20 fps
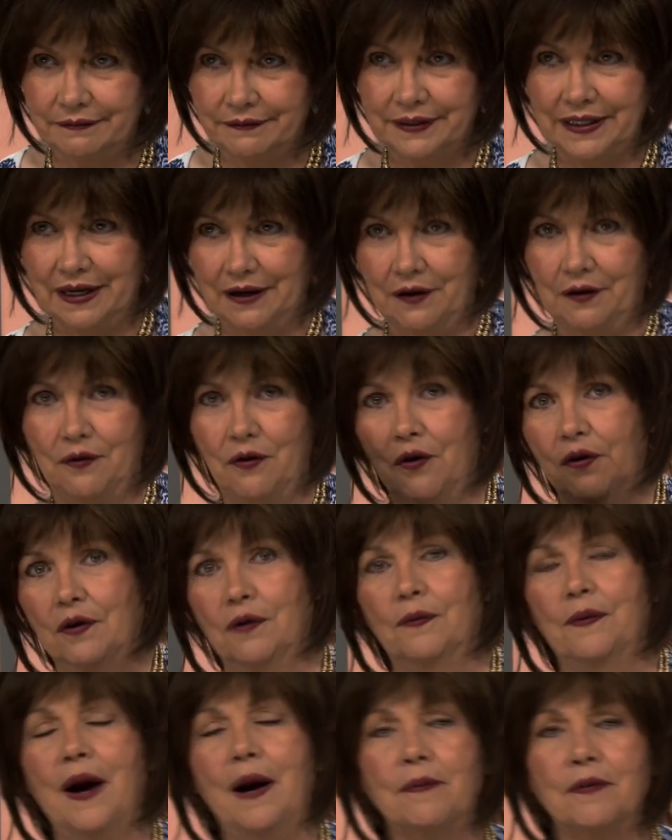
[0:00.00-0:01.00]
you know
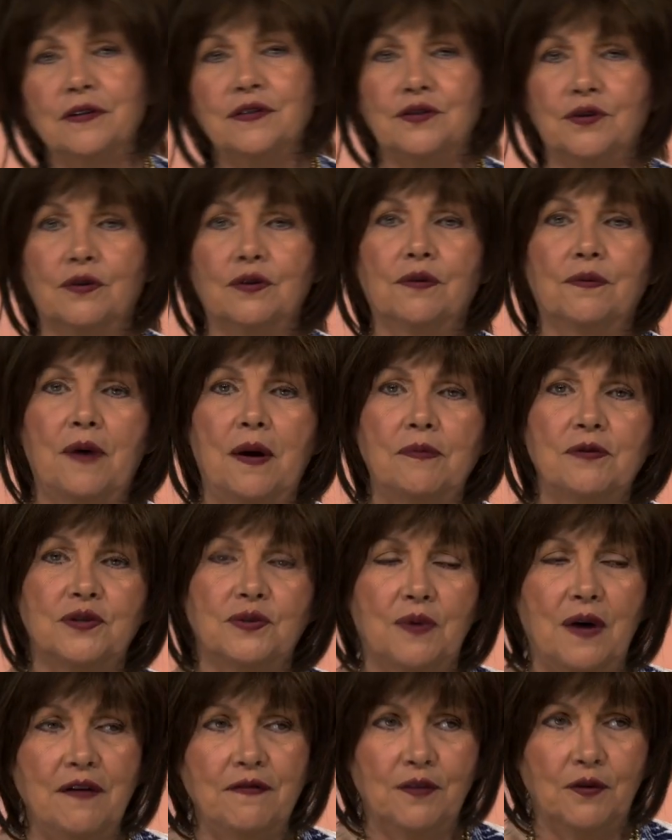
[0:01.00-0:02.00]
oral roberts oral
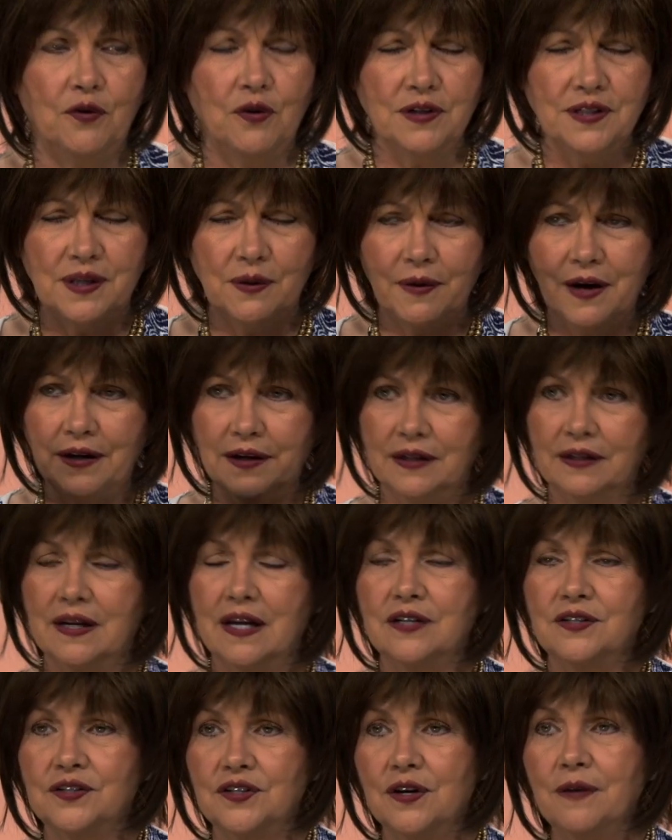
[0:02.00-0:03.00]
roberts wife of course they
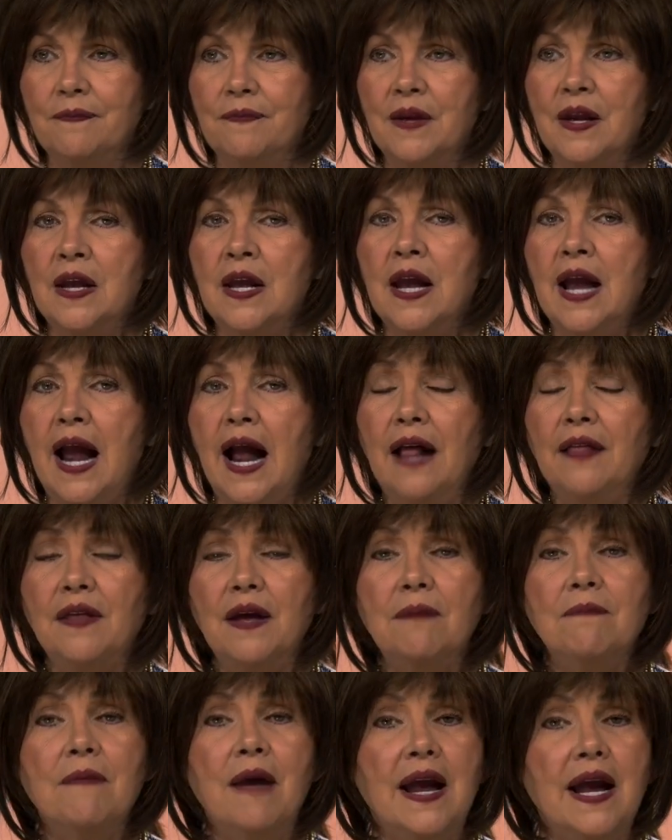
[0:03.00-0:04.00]
recognized her and
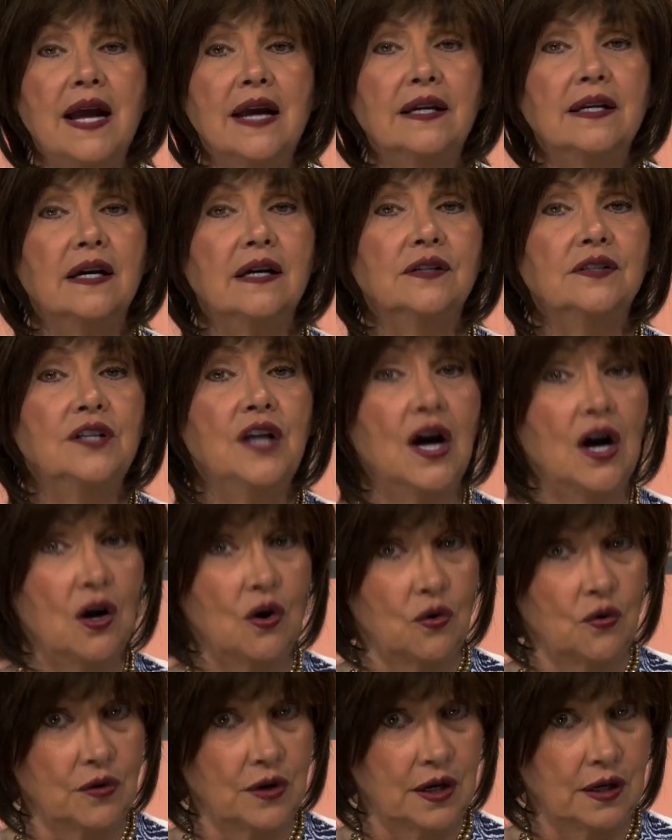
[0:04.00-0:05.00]
they made
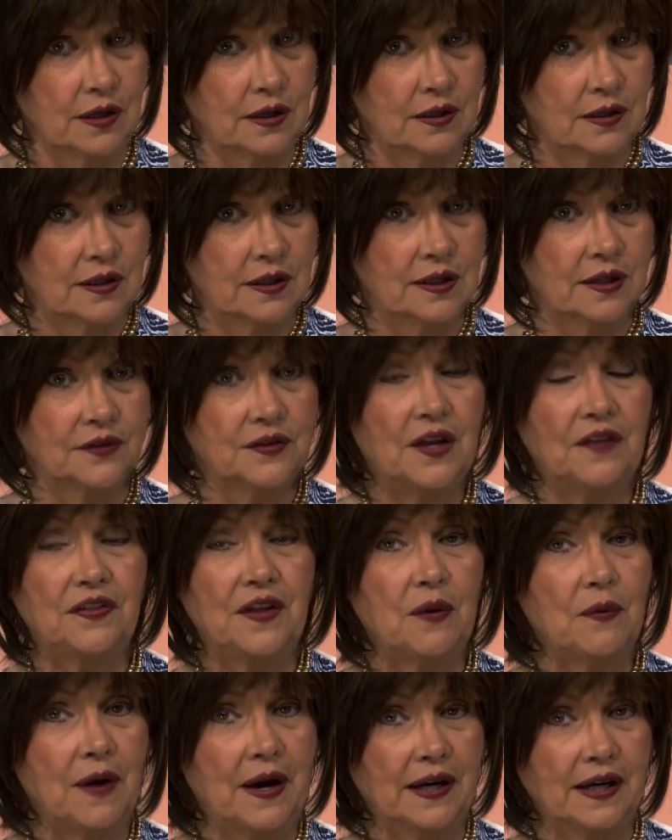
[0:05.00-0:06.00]
known that
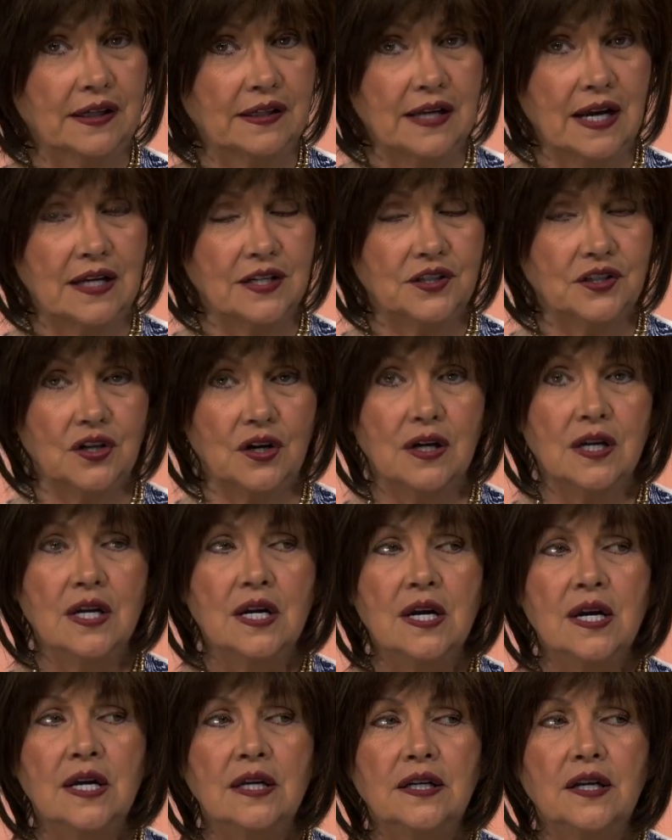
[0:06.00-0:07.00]
they recognized her.
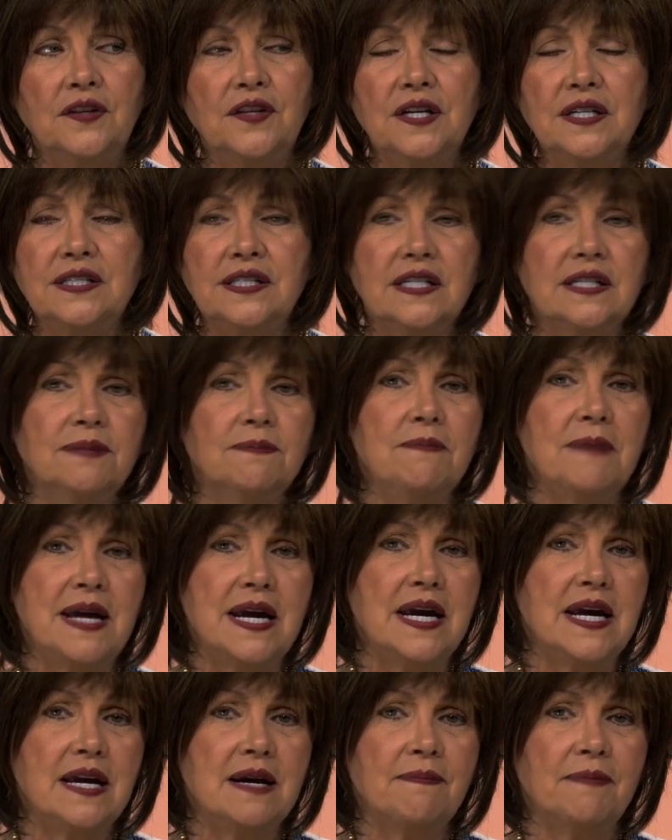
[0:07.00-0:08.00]
Now, this is
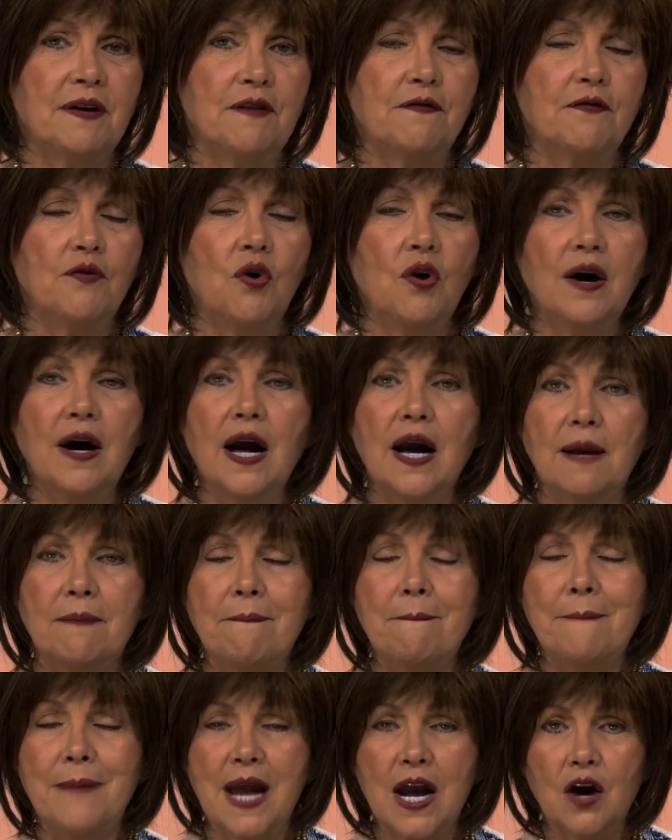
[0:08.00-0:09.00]
me before
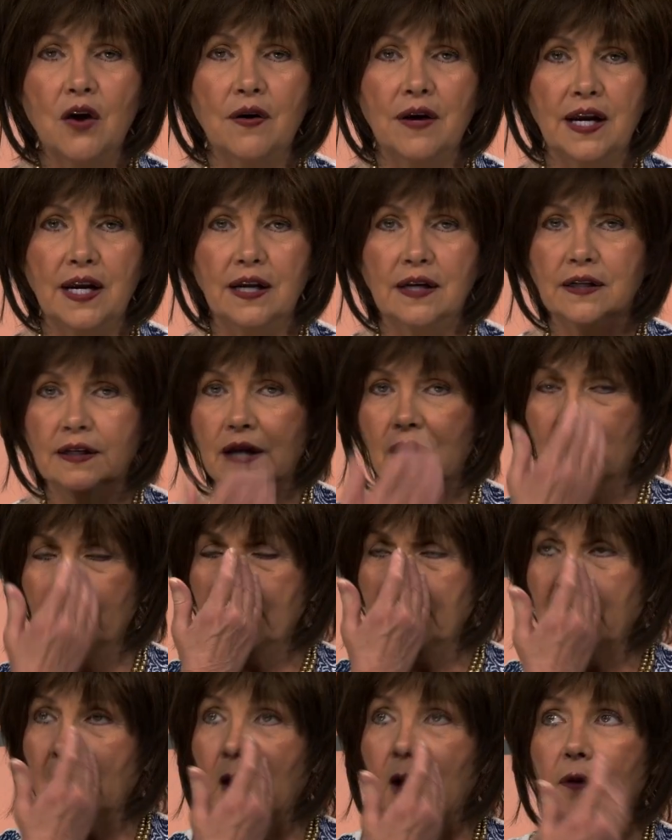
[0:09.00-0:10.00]
I'm married,
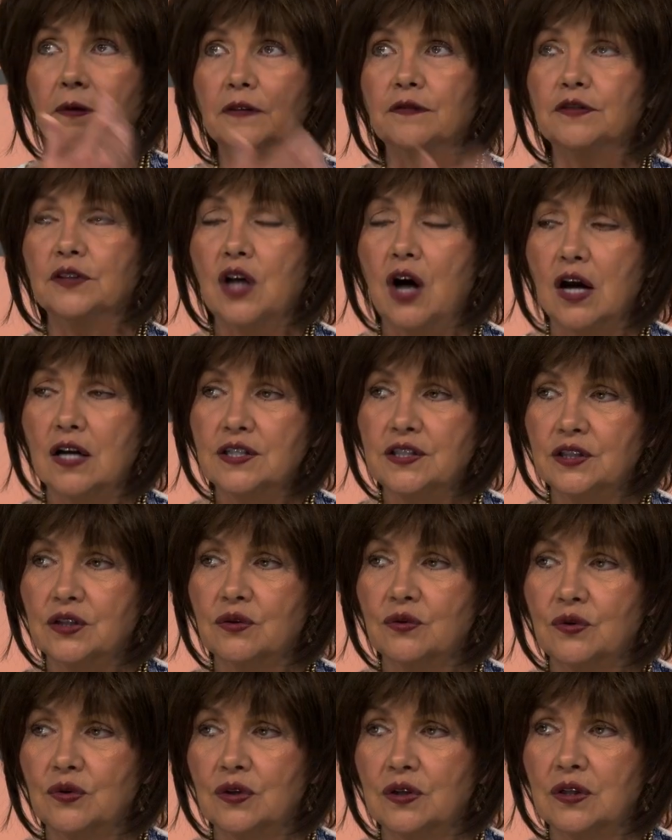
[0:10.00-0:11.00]
coming out of law
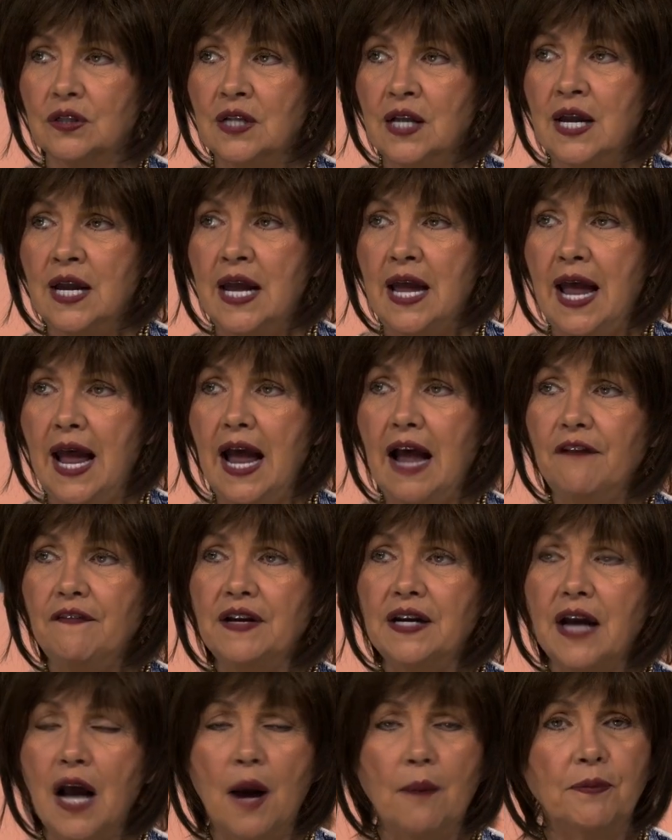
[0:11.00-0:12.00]
school,
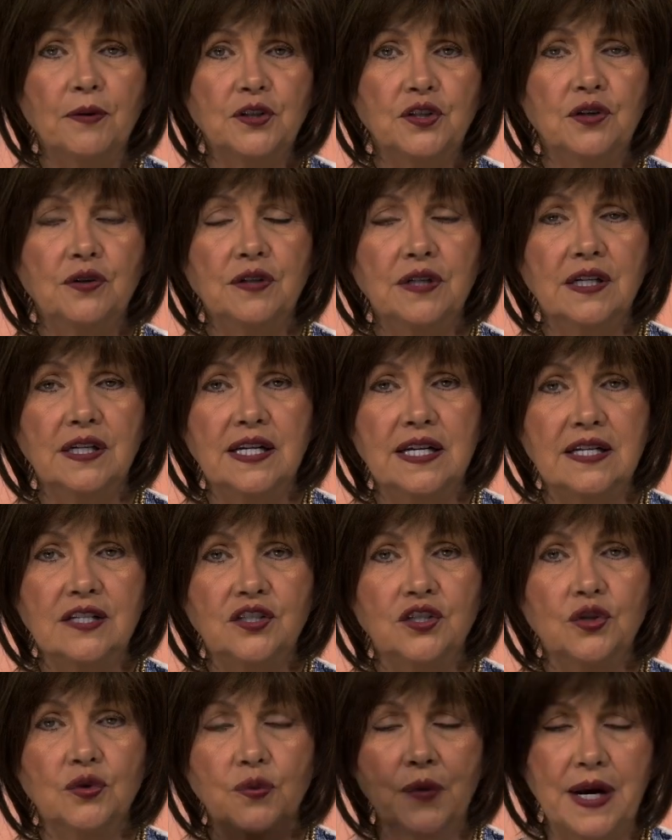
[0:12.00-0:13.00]
having
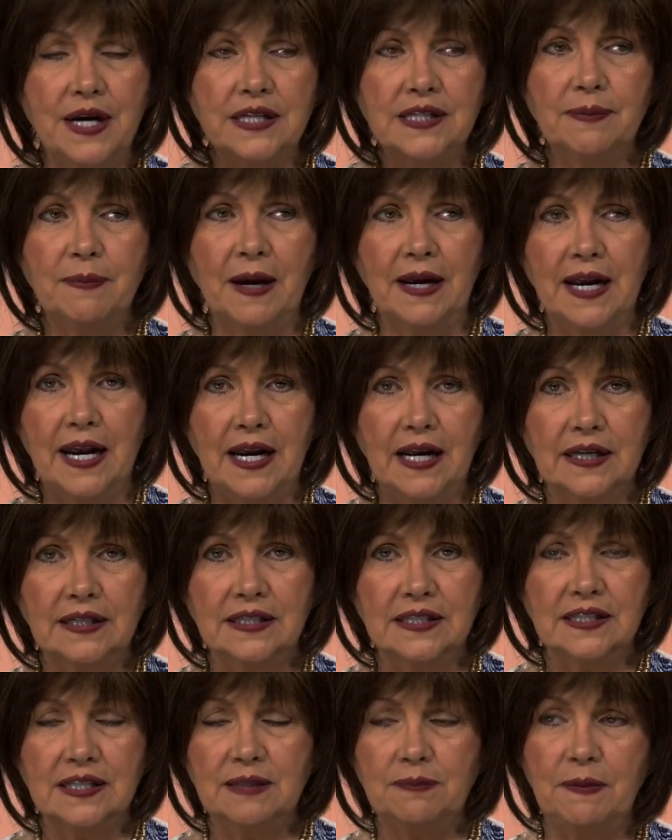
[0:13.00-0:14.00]
opportunities to raise my hand
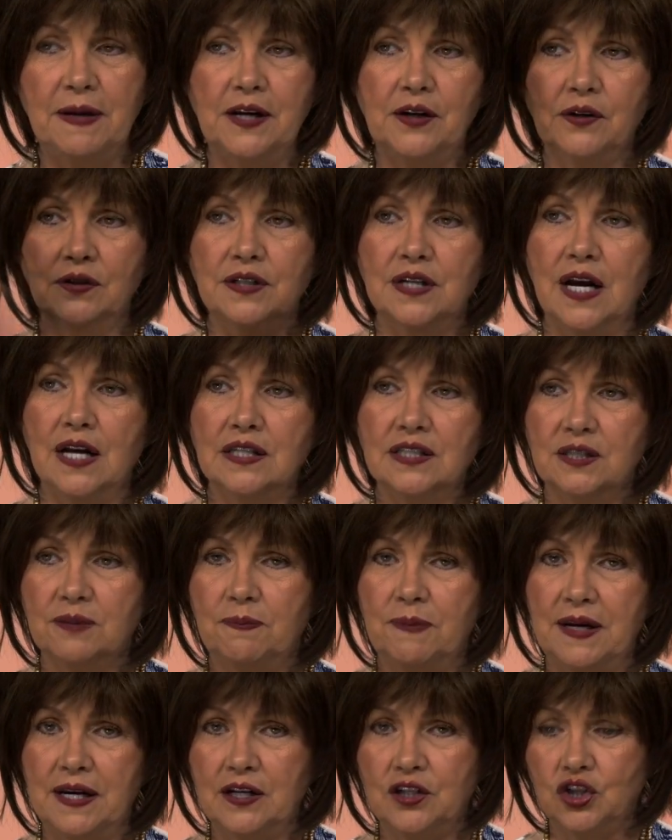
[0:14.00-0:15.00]
and speak or not
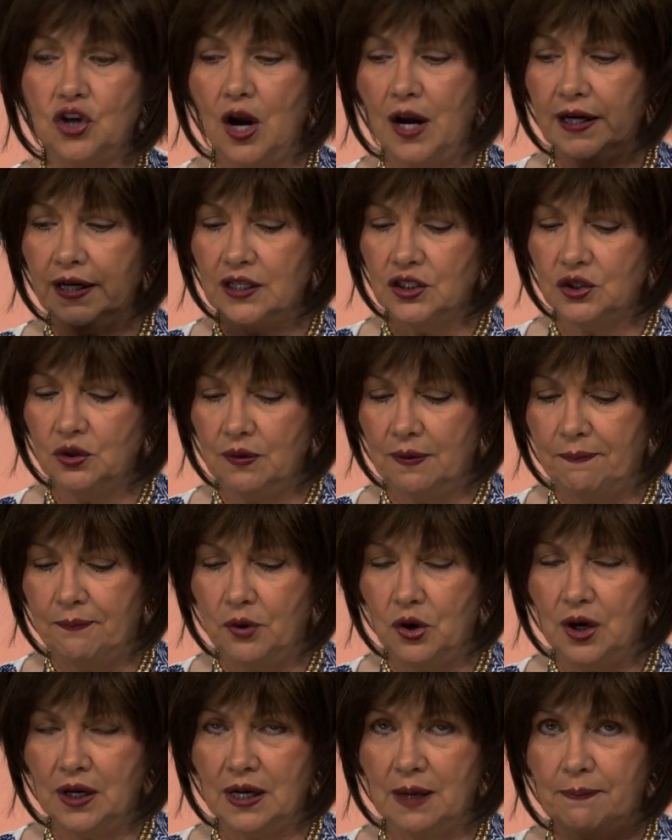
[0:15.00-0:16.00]
speak, talking to a
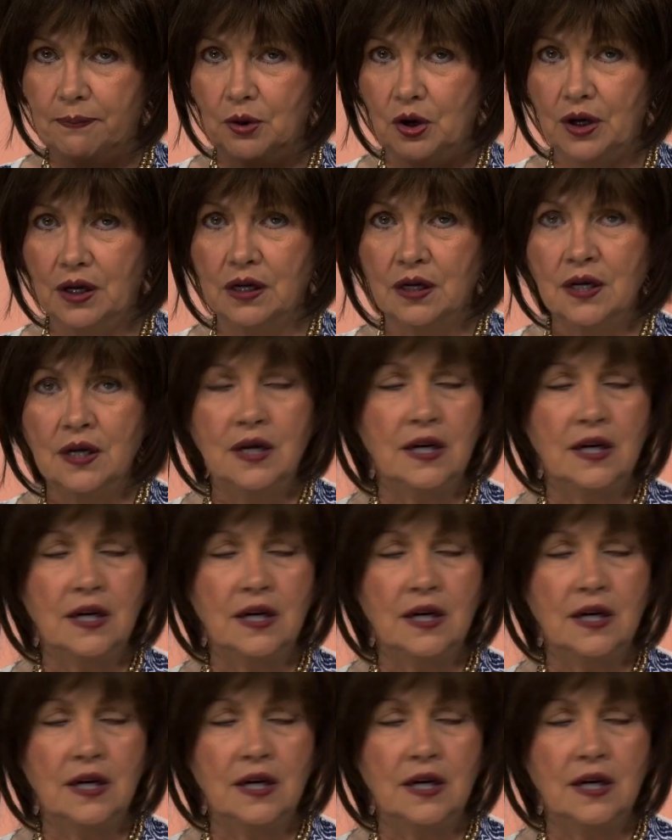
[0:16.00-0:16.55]
book, a book,